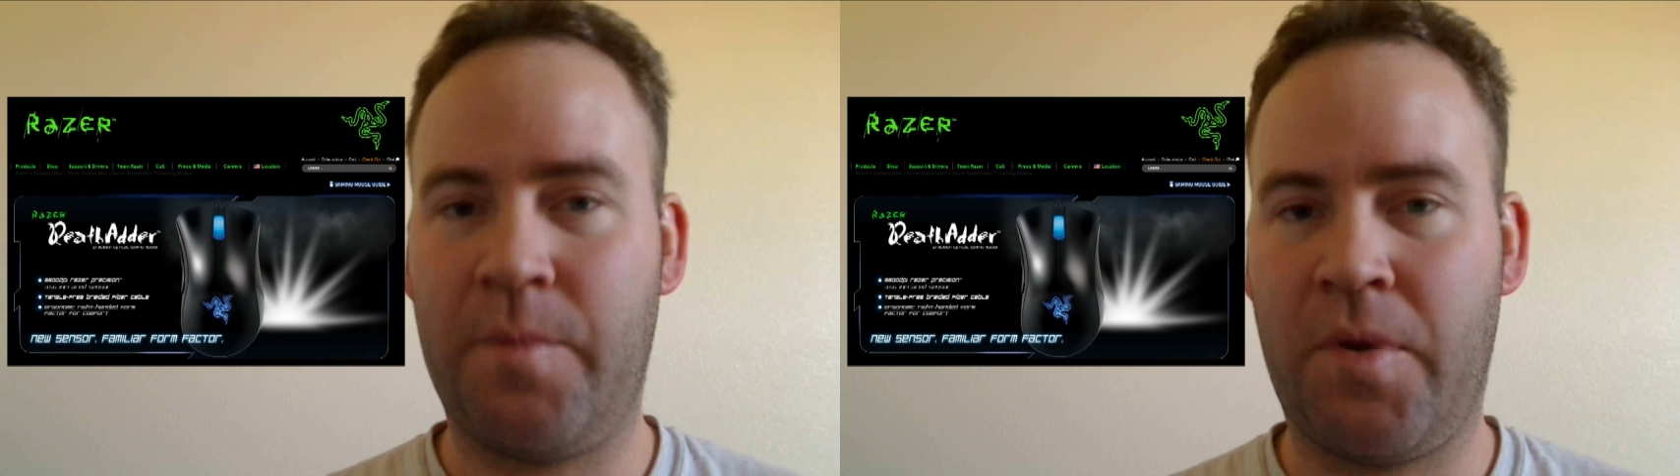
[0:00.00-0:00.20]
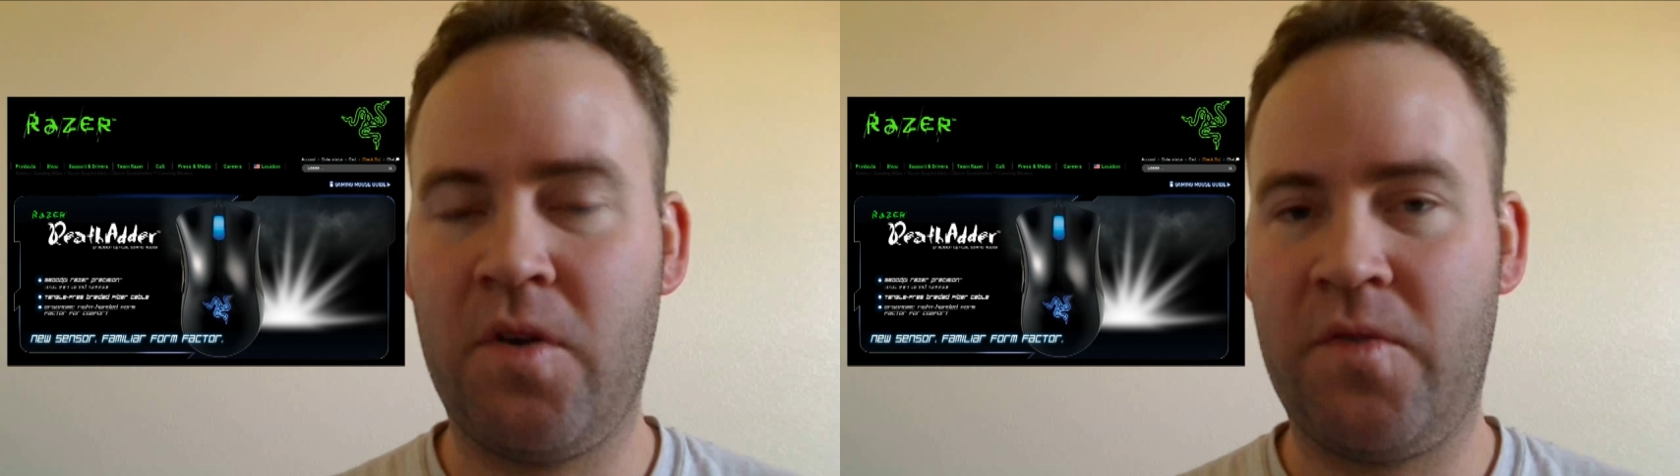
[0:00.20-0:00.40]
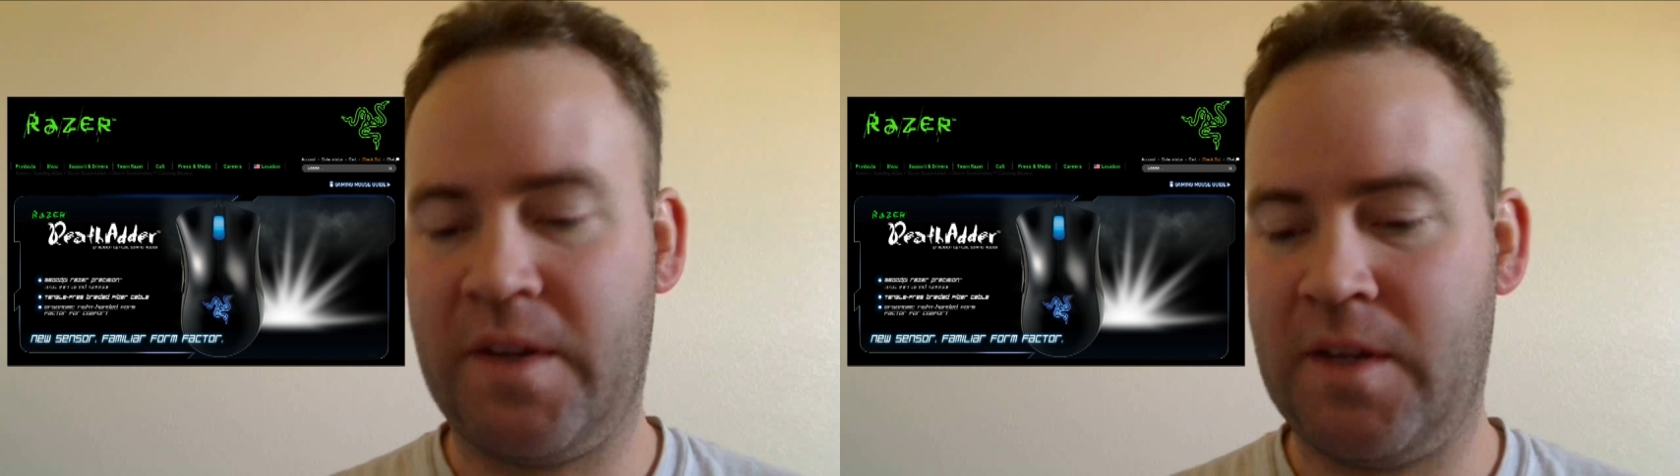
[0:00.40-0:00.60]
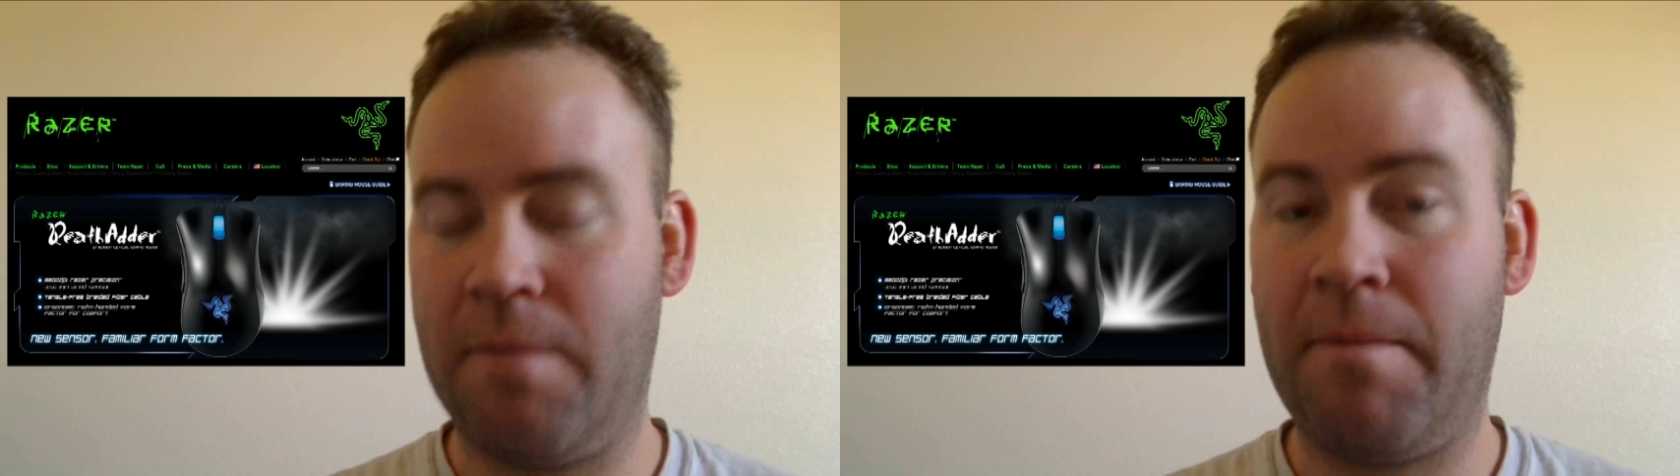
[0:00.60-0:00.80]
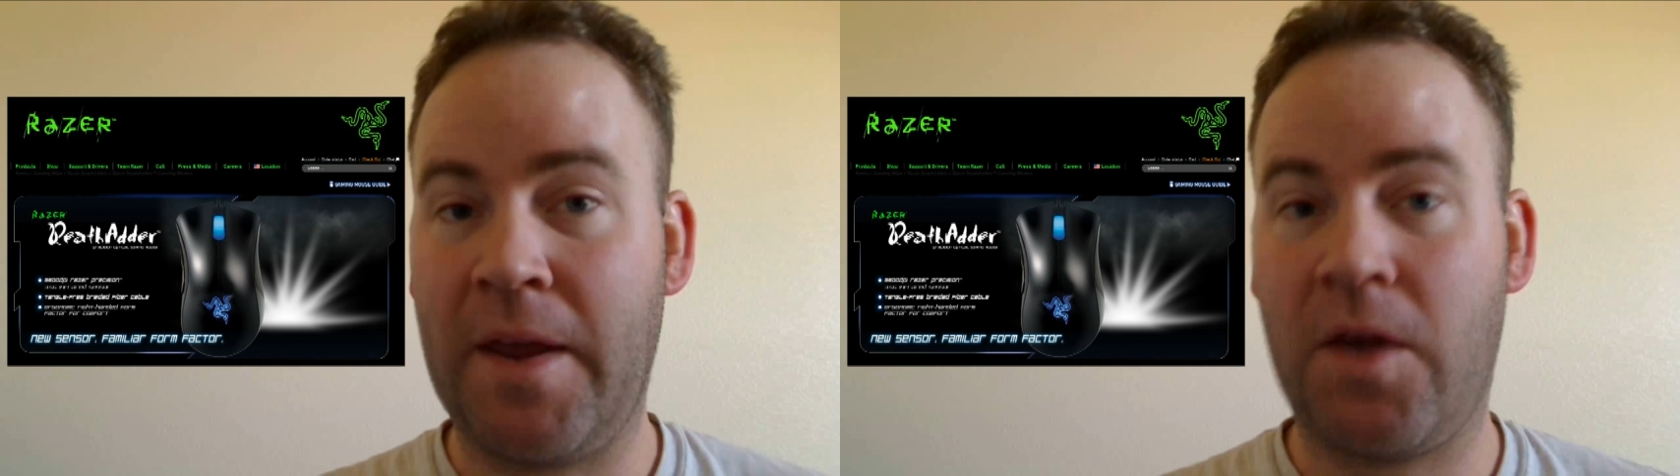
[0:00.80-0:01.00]
perfect and
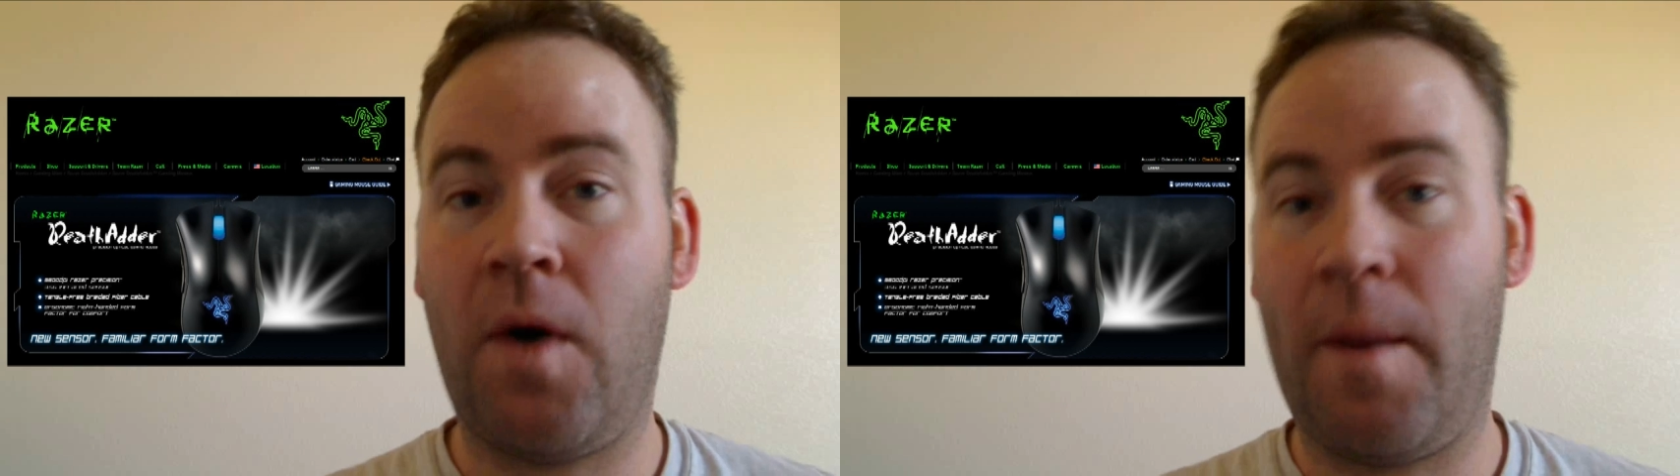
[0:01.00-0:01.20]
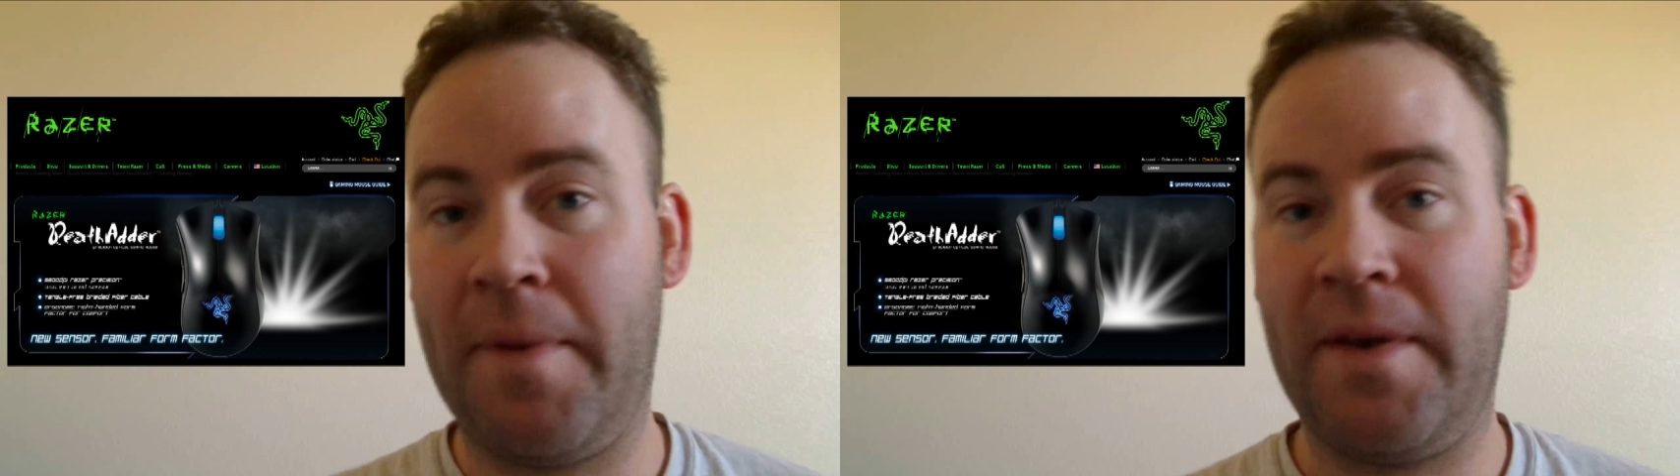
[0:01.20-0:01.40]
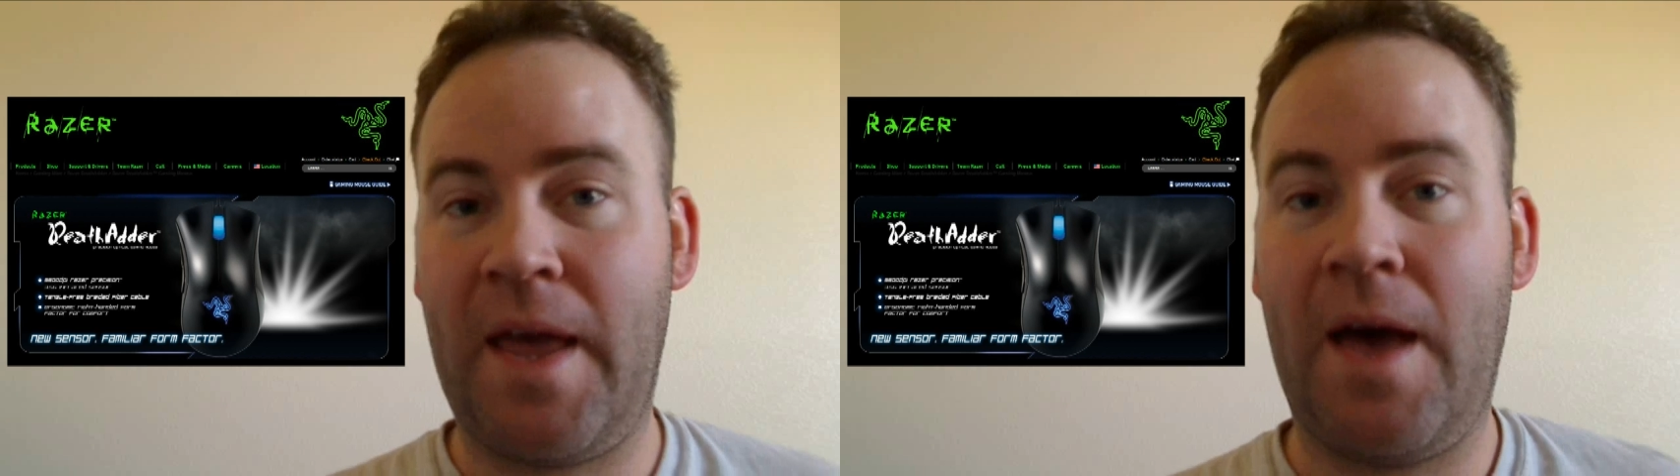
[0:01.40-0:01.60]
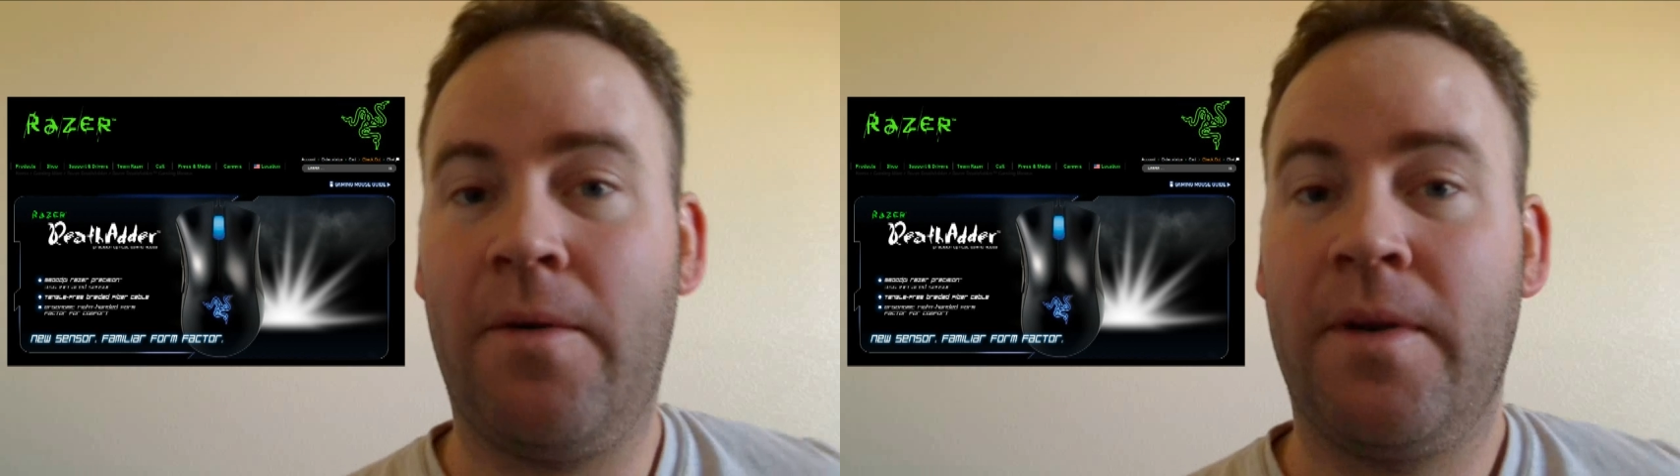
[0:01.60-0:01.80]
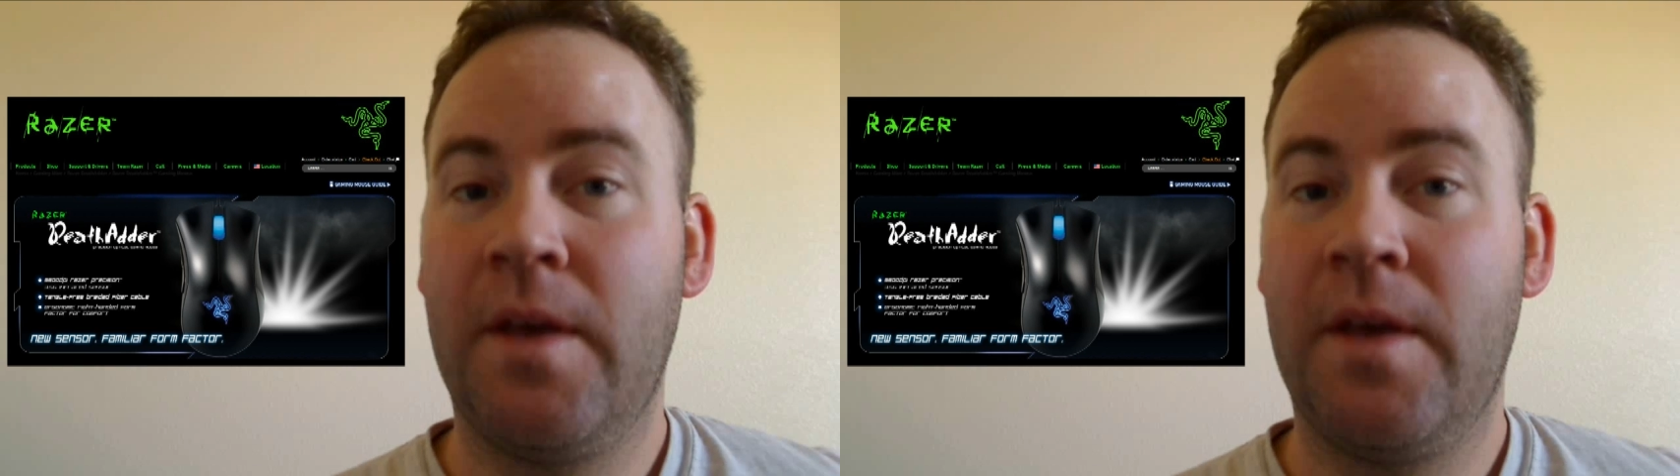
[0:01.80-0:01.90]
it might go up and down